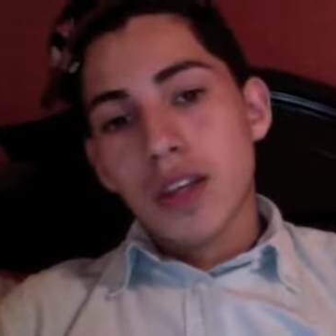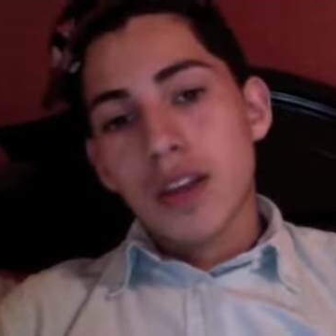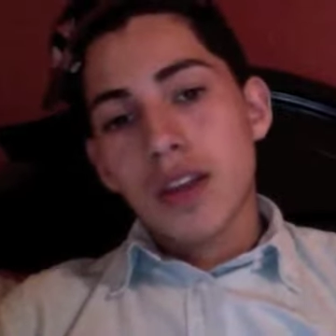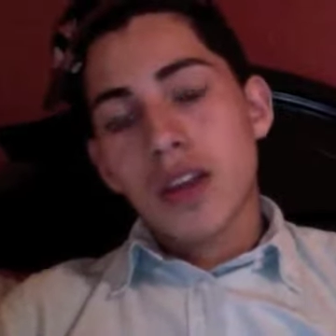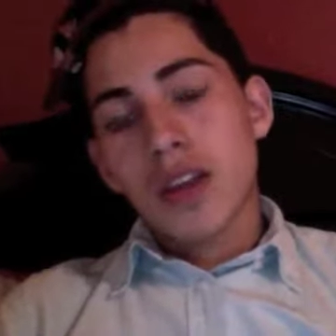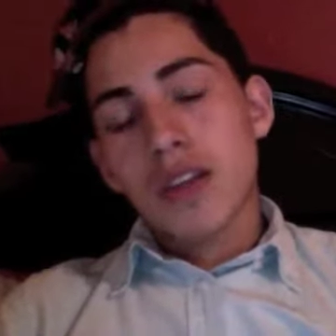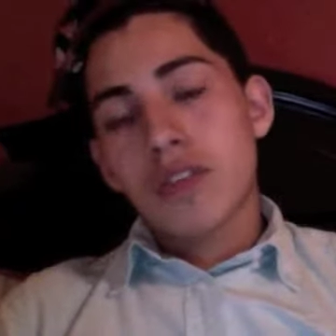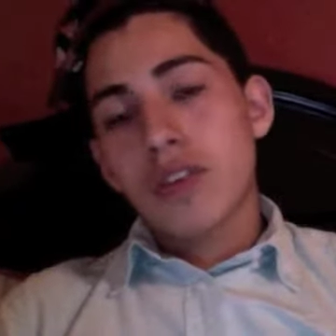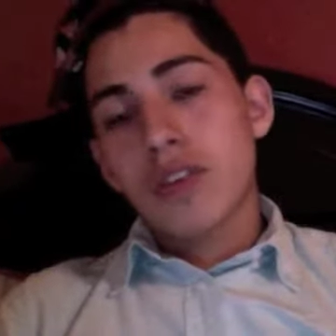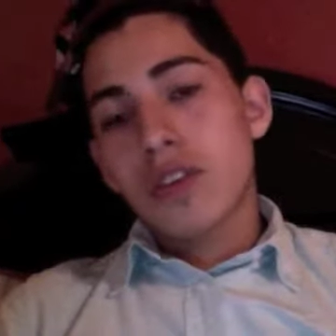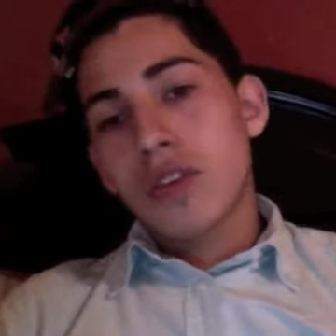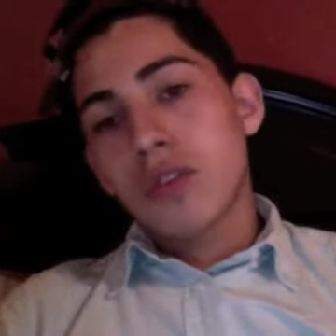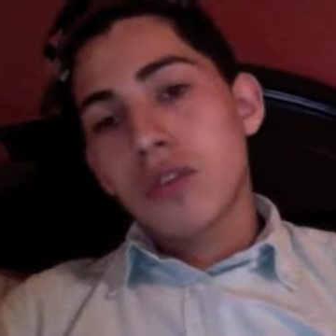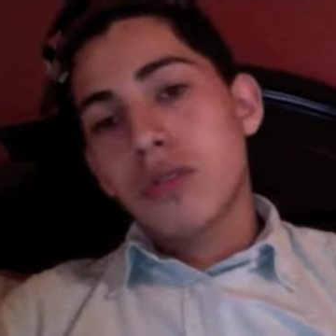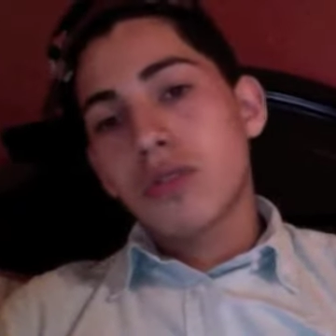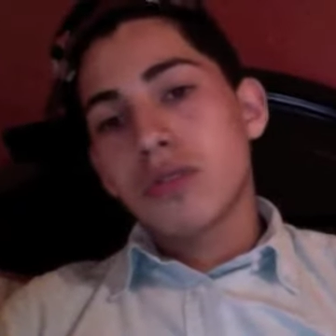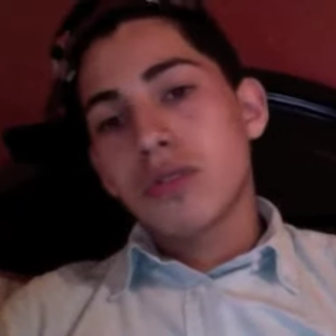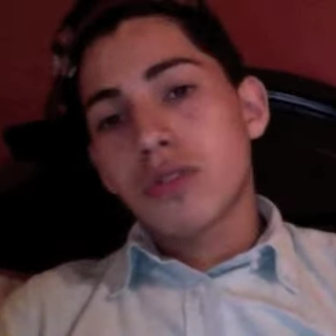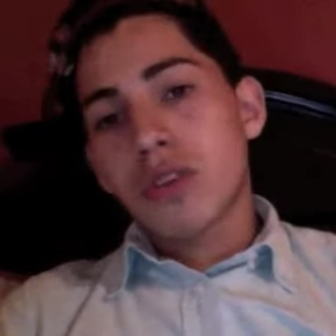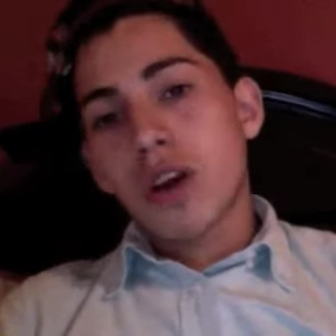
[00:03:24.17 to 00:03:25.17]
not to
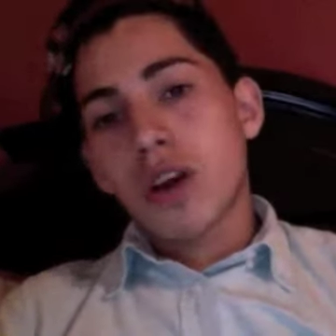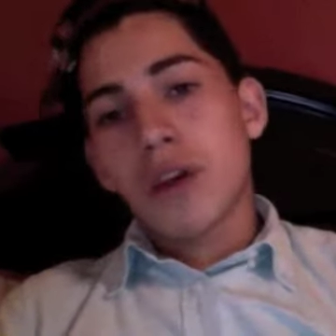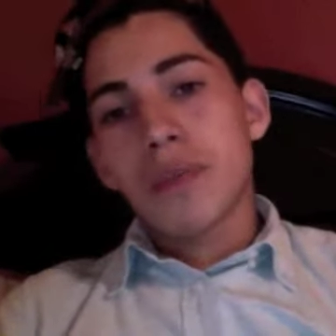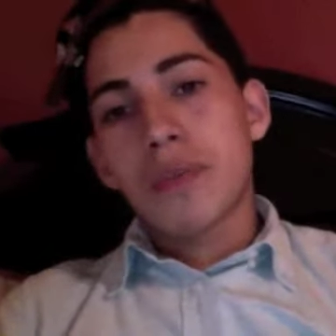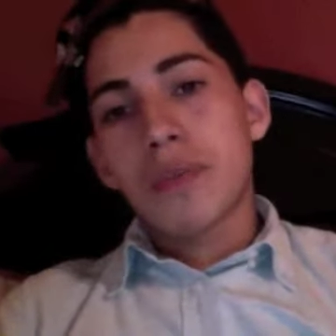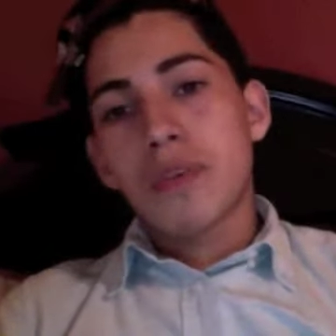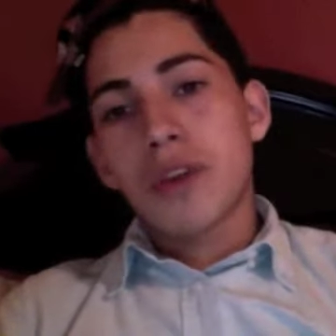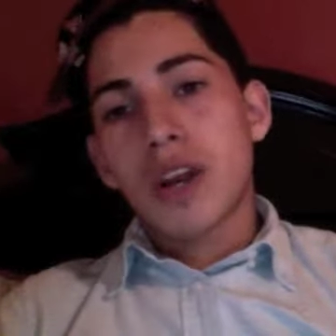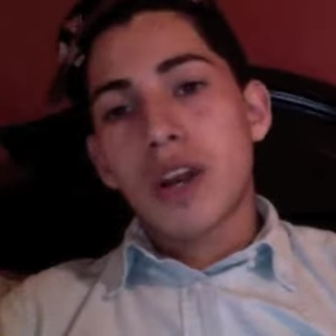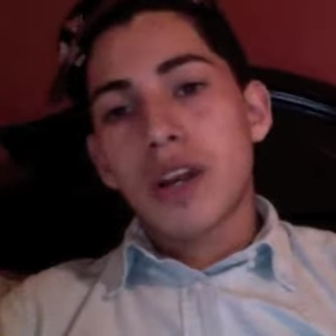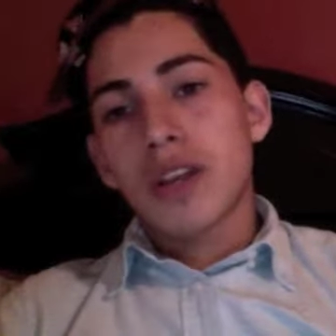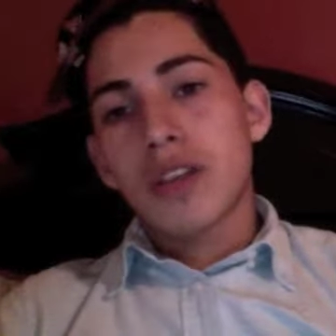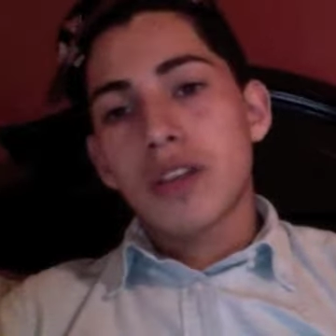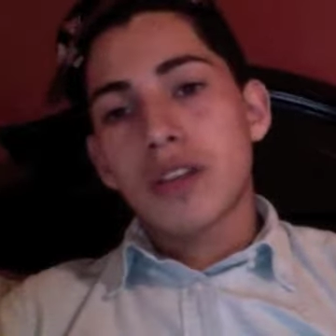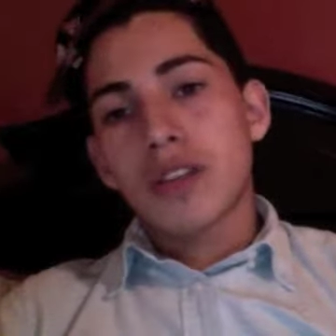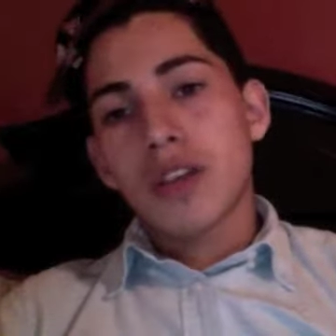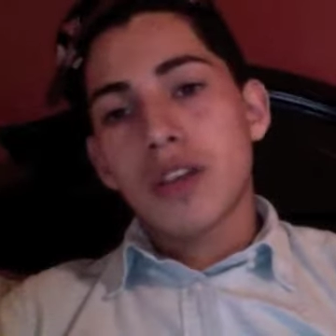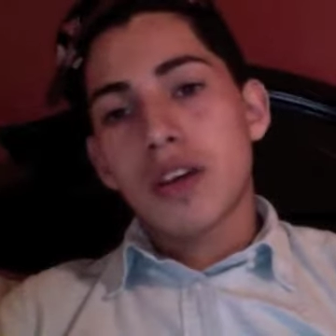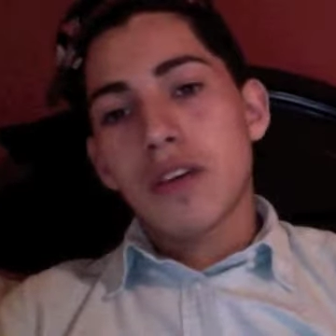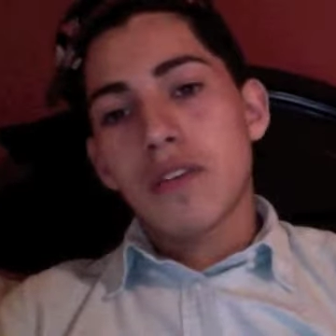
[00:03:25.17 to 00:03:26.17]
use copyrighted
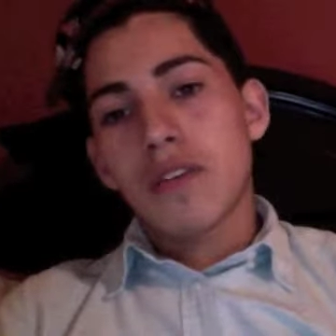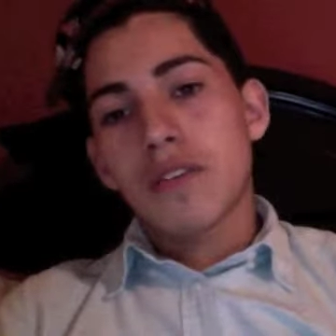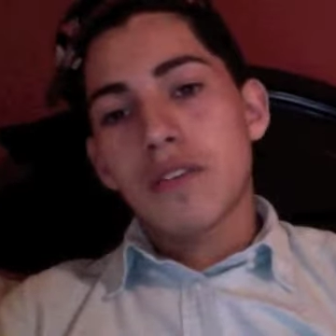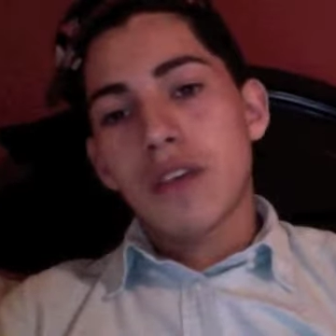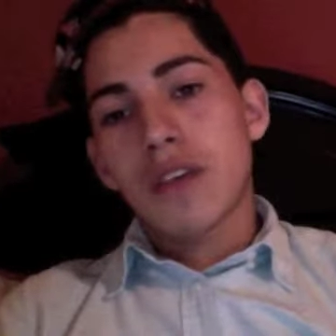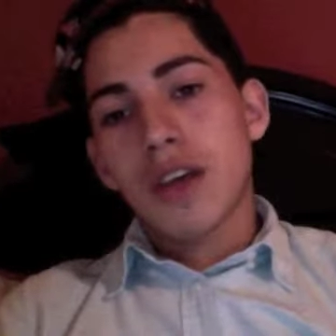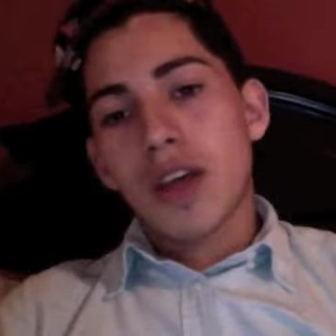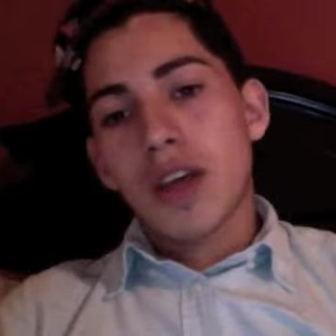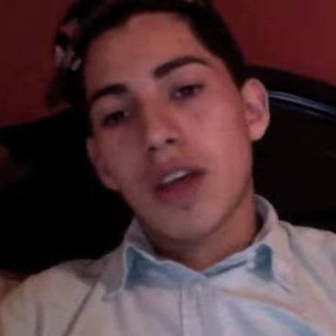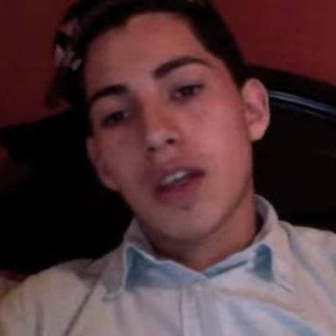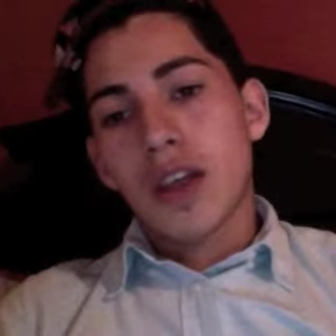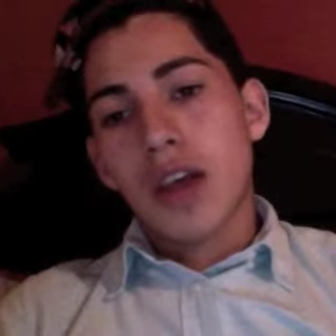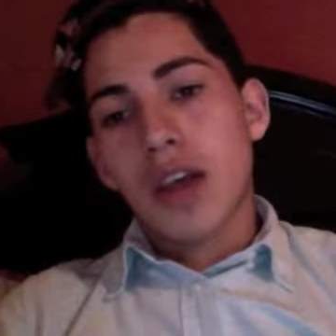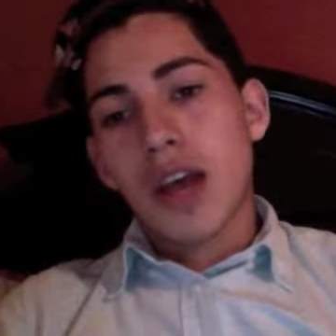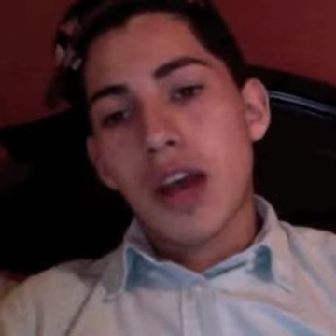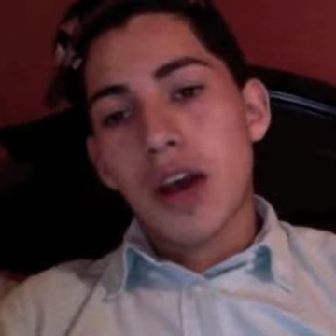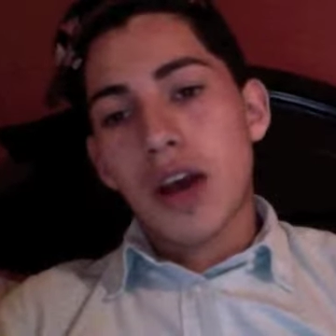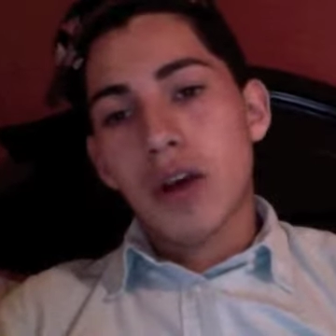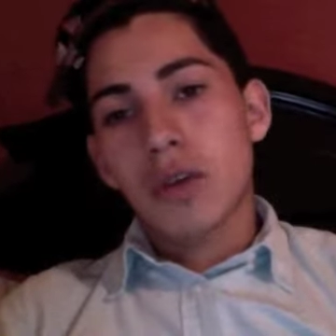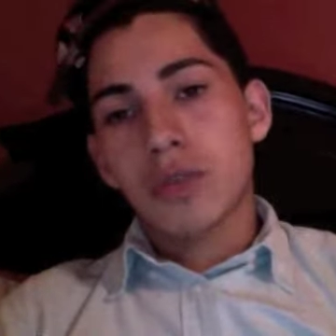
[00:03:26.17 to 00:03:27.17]
stuff and
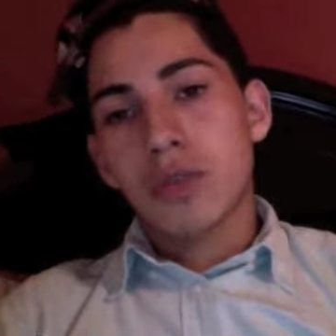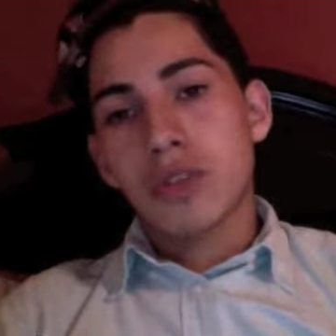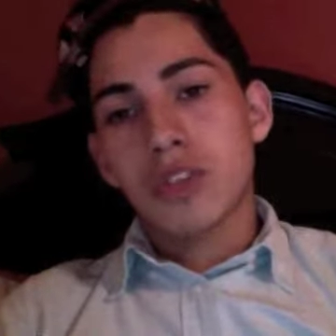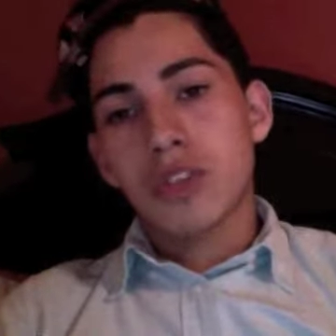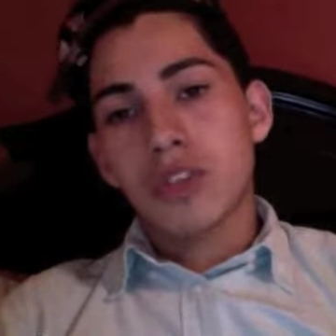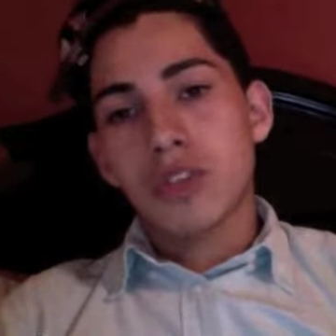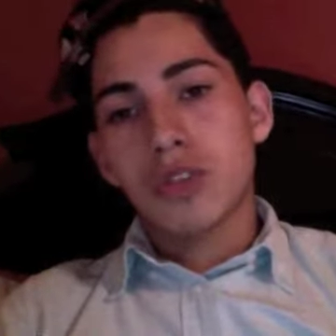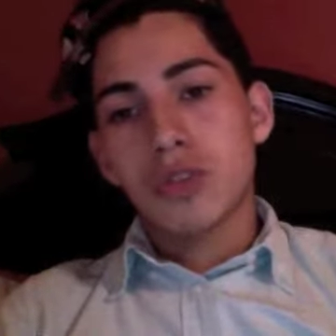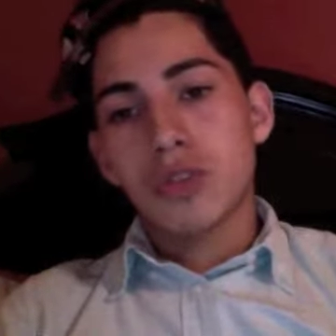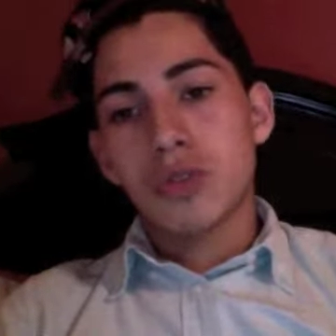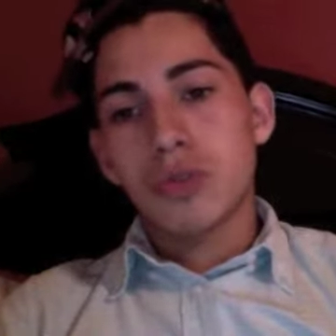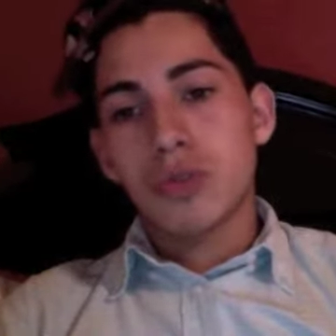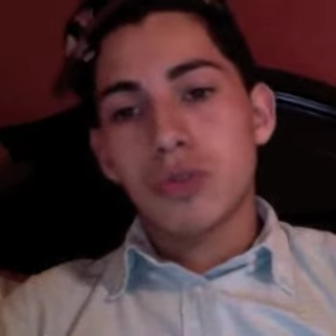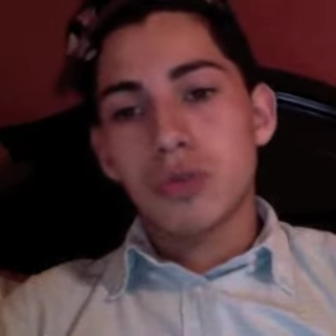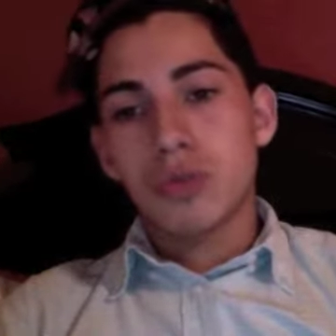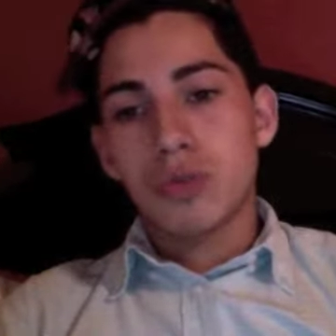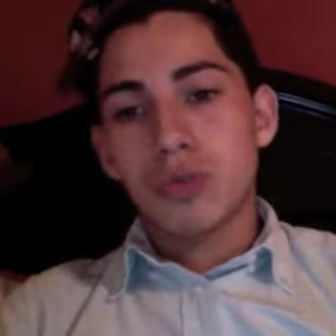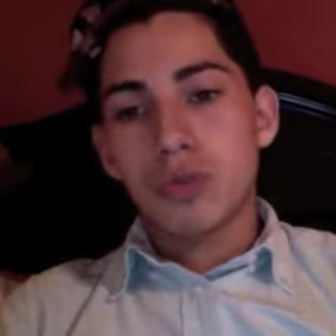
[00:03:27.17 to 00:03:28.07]
how to